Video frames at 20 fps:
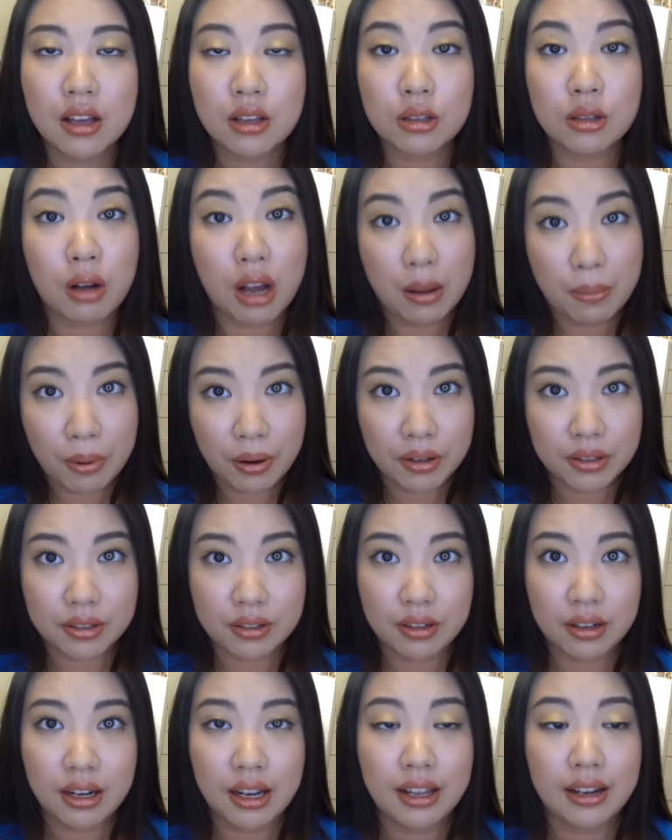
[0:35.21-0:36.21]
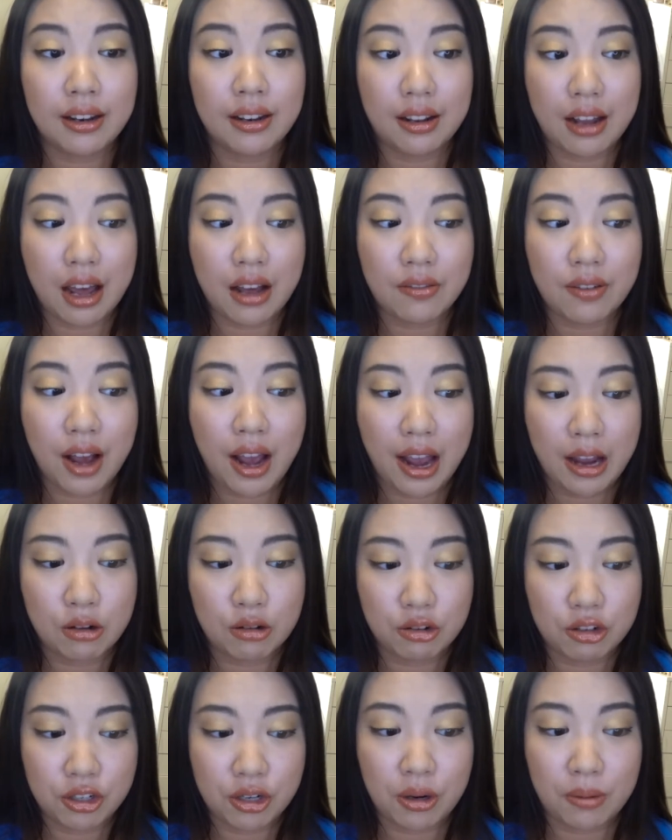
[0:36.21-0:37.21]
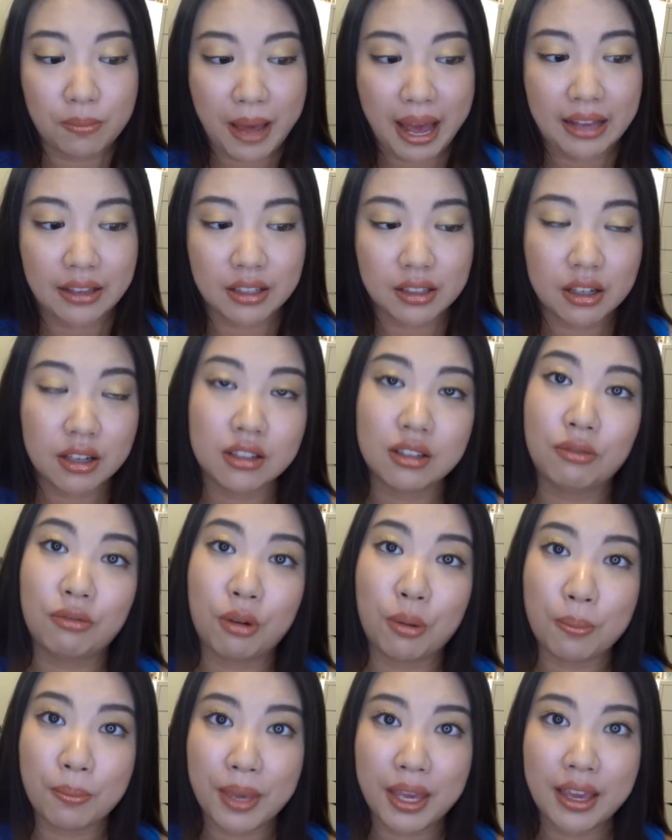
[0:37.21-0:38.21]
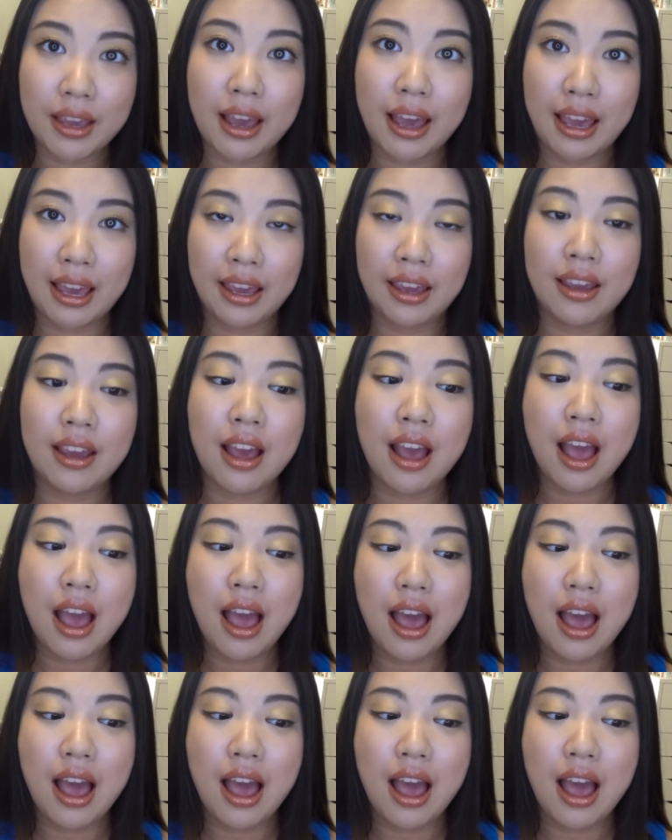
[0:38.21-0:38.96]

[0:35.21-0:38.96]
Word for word: So I personally love a hydrogel mask because for me, A,